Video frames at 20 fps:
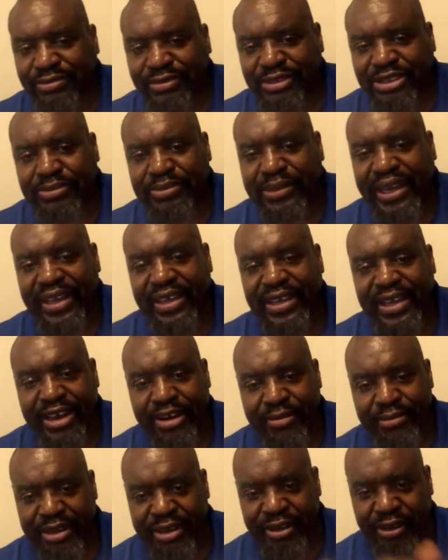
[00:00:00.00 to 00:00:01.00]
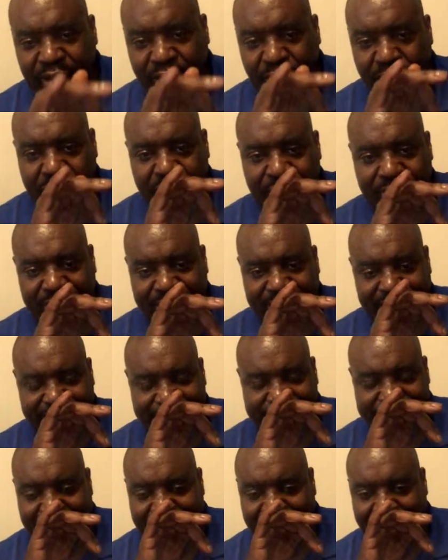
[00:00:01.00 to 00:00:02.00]
But Mike got him in the corner with that
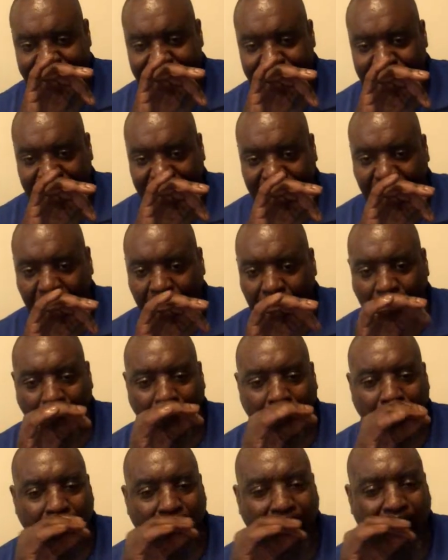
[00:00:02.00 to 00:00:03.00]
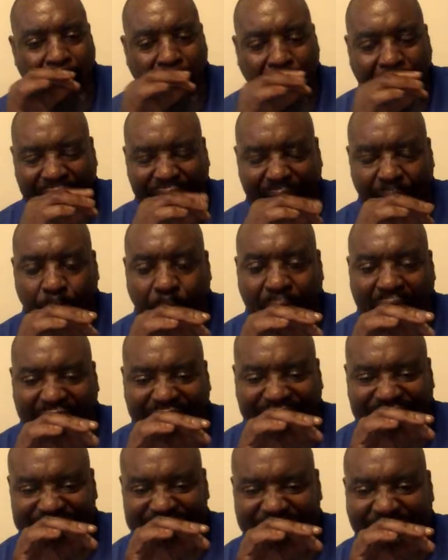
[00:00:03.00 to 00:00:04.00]
jab, but had
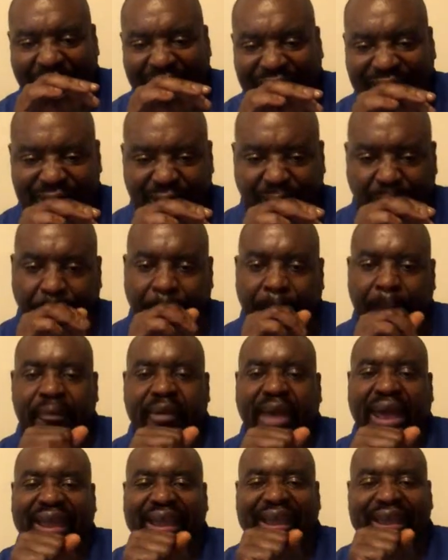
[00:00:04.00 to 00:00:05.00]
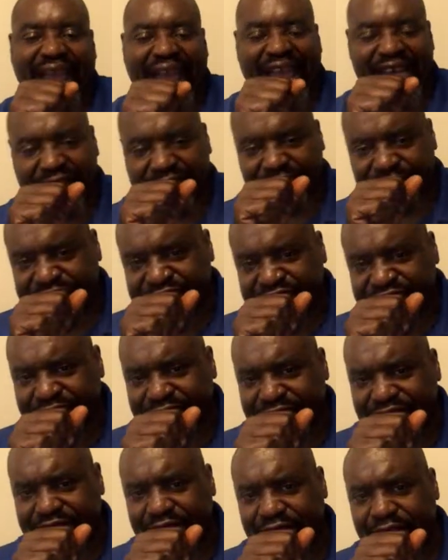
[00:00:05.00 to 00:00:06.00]
body shots. He gave him
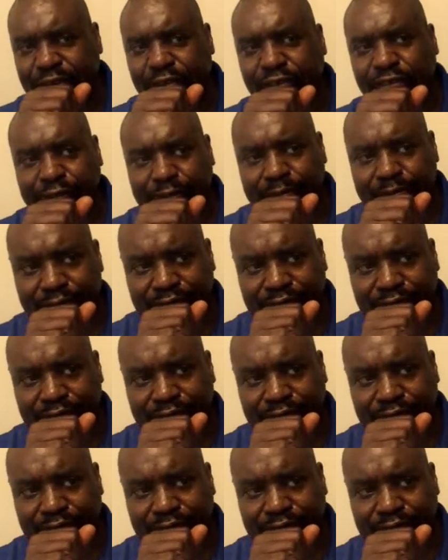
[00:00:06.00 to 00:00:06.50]
just enough.